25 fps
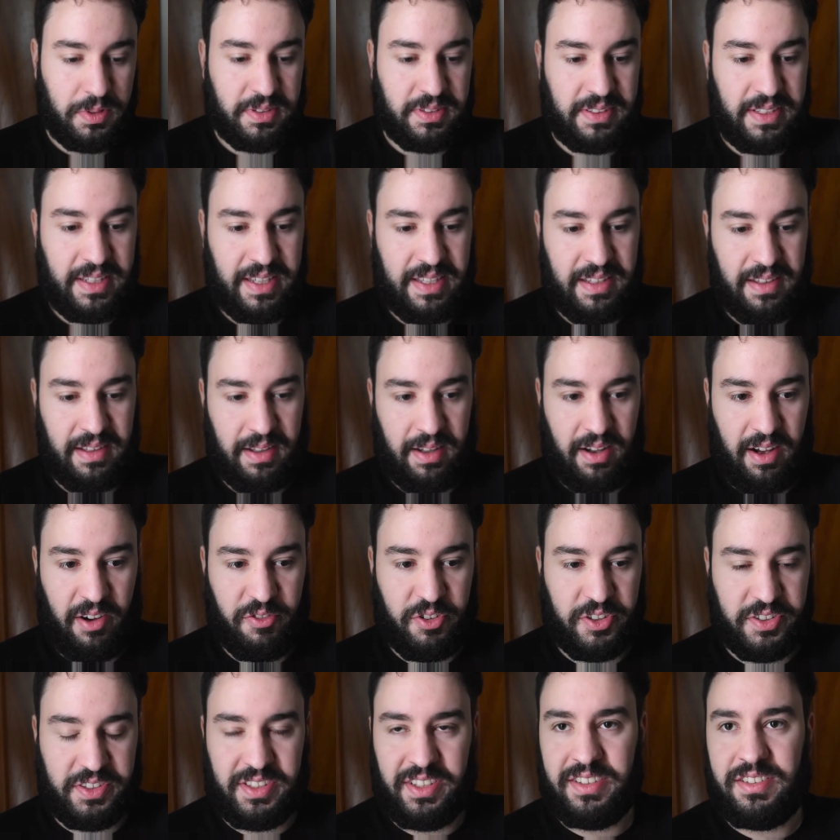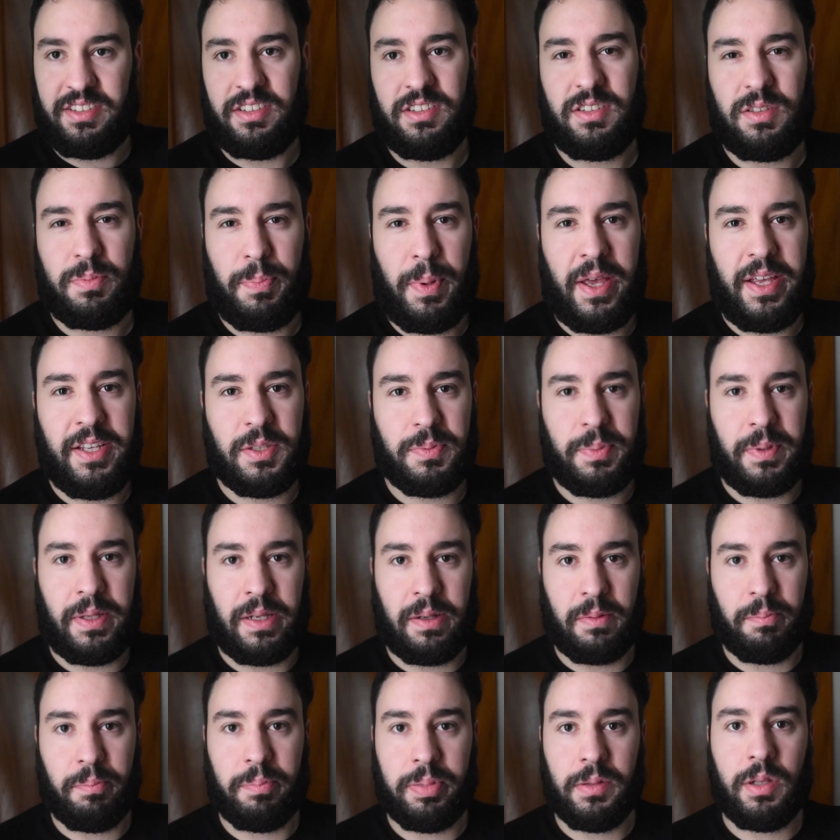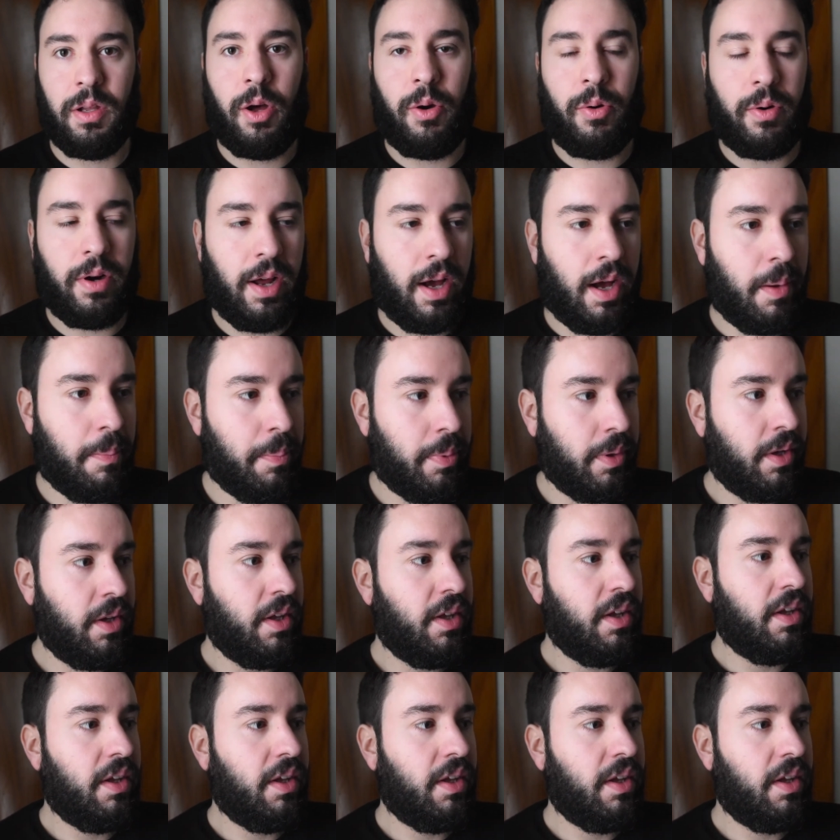we see a resistance base being blown up,